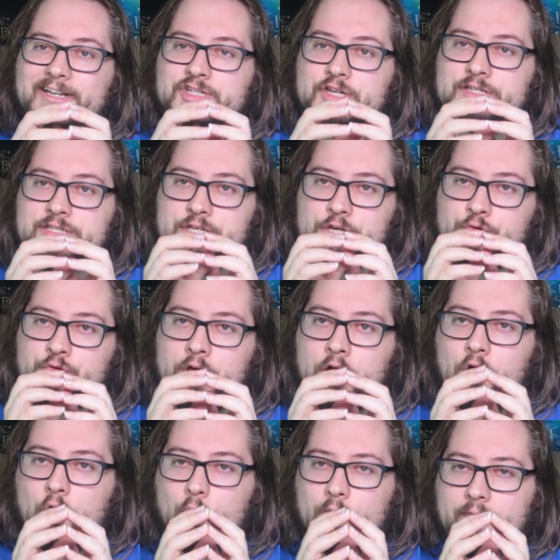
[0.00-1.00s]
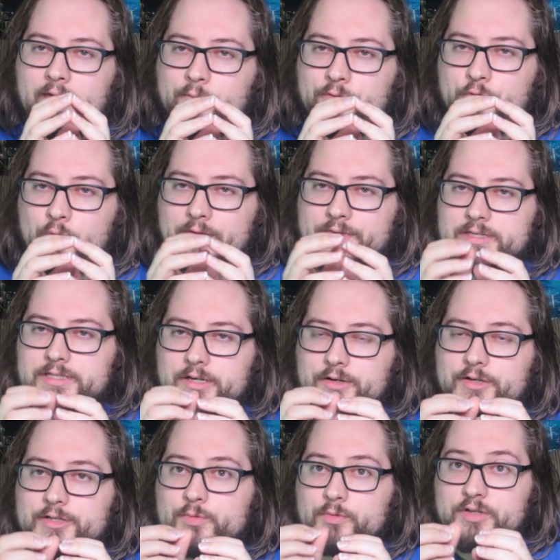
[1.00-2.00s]
it's just, you know, and then throughout the
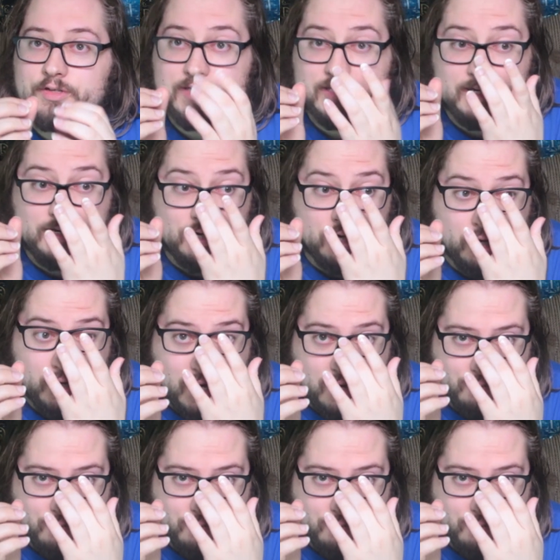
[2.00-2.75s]
series, when you see her,